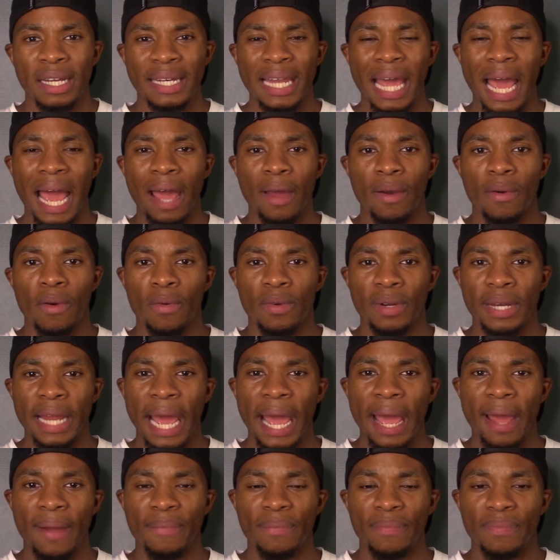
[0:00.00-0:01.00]
that
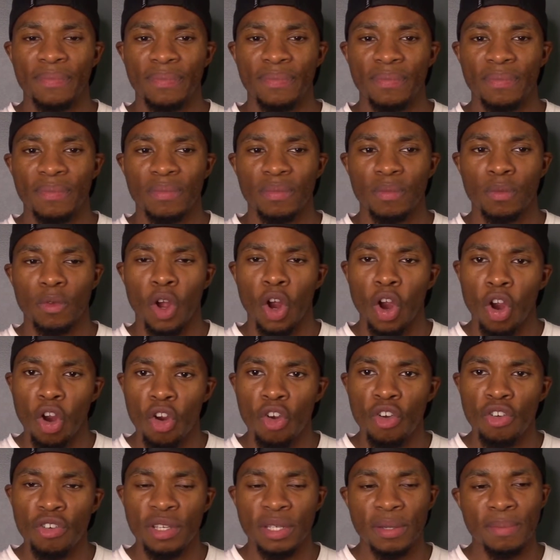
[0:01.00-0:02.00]
that
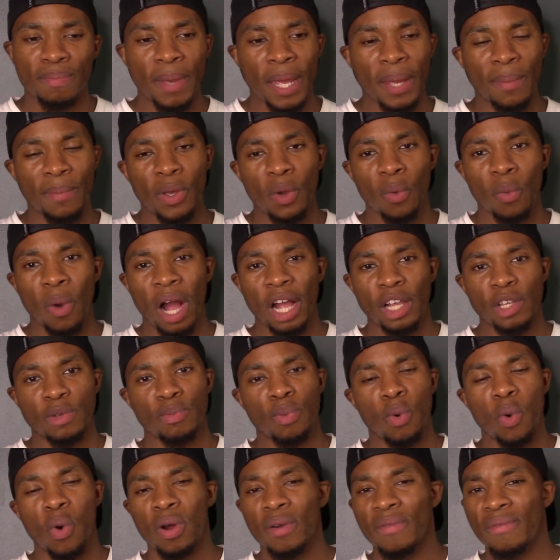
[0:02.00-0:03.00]
urge made me watch
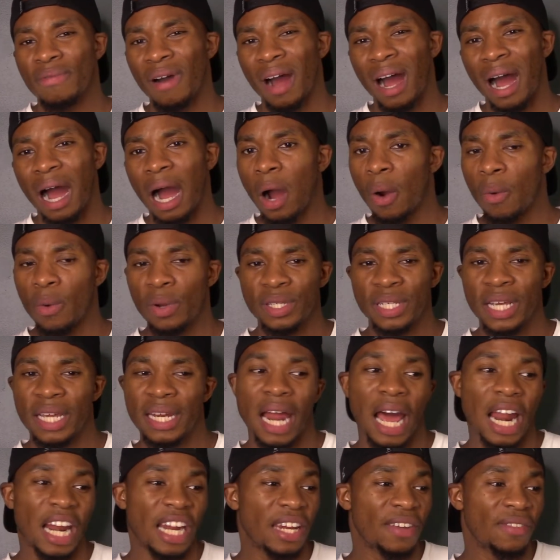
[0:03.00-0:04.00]
porn for hours, and
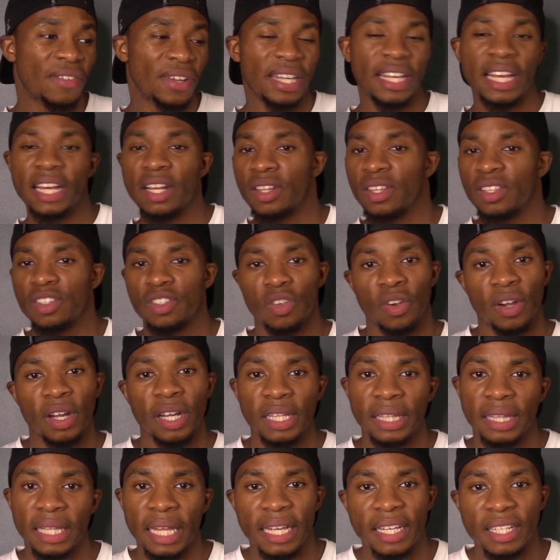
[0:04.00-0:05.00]
I didn't even get certain
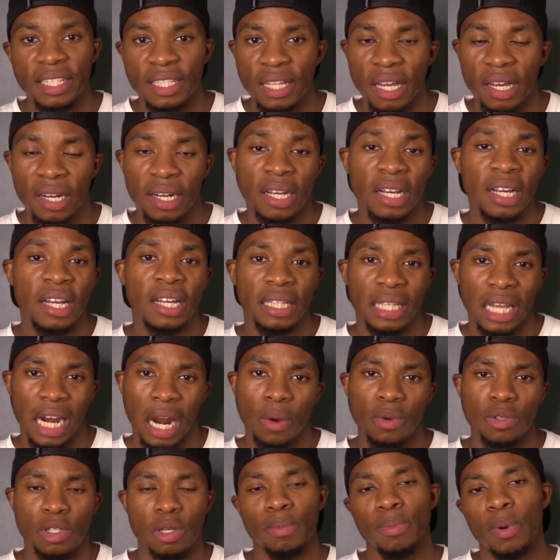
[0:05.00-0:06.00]
things done that I
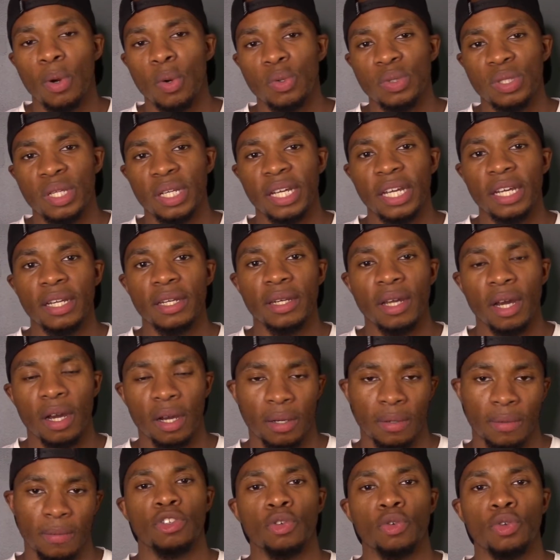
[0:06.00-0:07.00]
was supposed to get done.
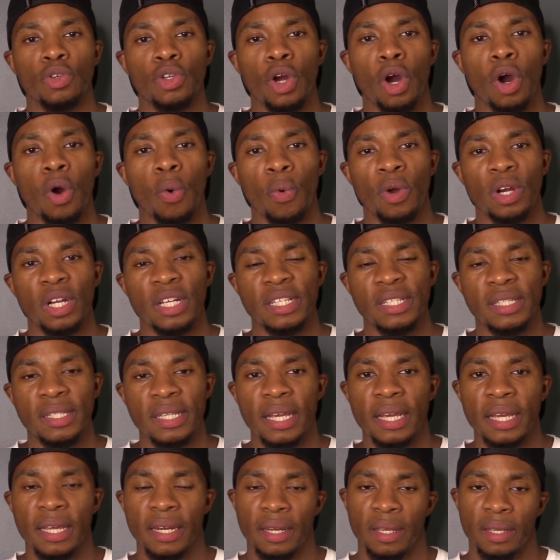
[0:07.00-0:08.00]
You don't want to
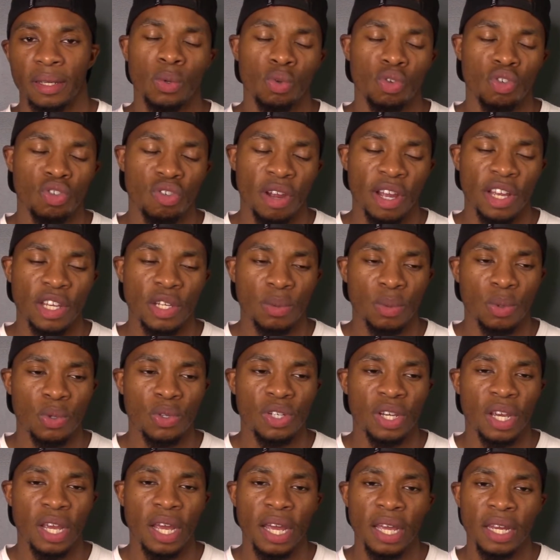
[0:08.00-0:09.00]
sit in it. You transmute
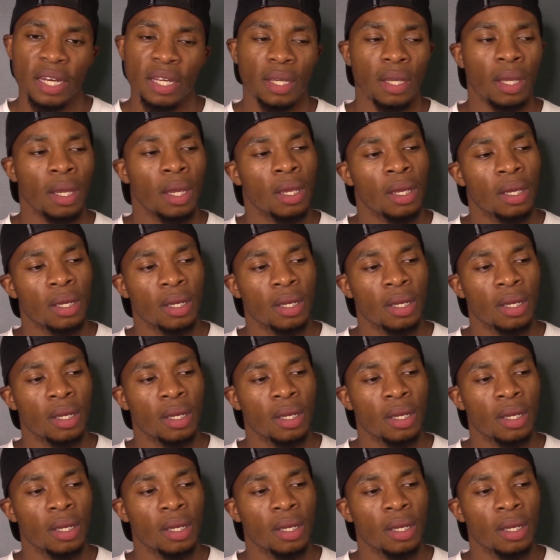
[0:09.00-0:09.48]
your energy.